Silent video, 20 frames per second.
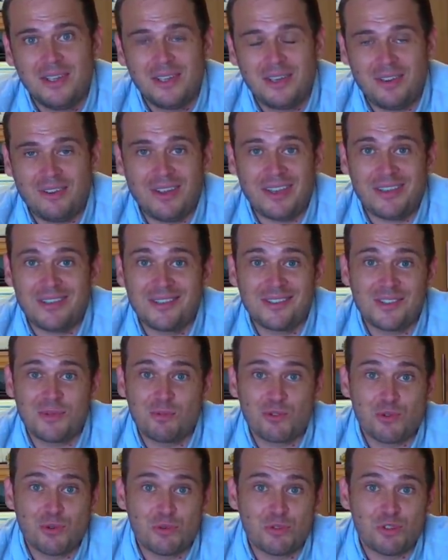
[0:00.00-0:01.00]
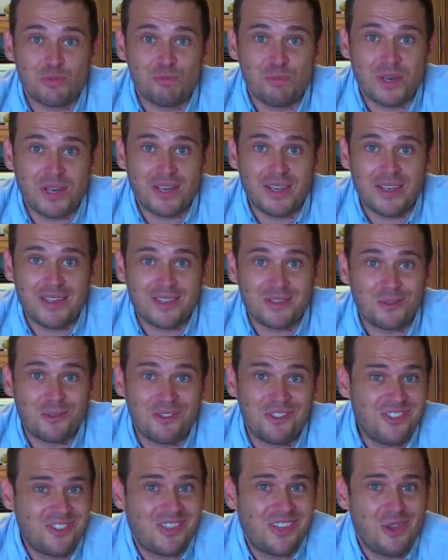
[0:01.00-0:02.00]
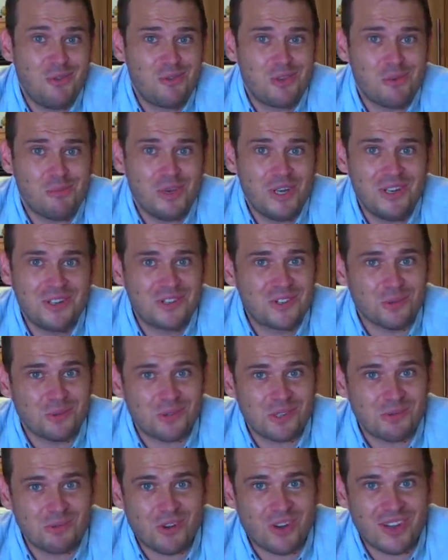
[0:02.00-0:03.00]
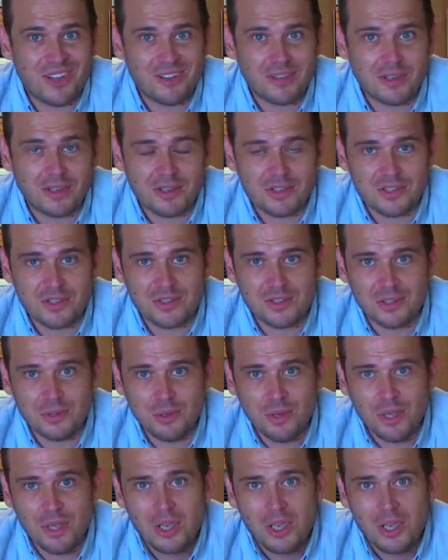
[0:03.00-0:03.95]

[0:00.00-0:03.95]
like subscription-based or just go commercial is what I think they should do.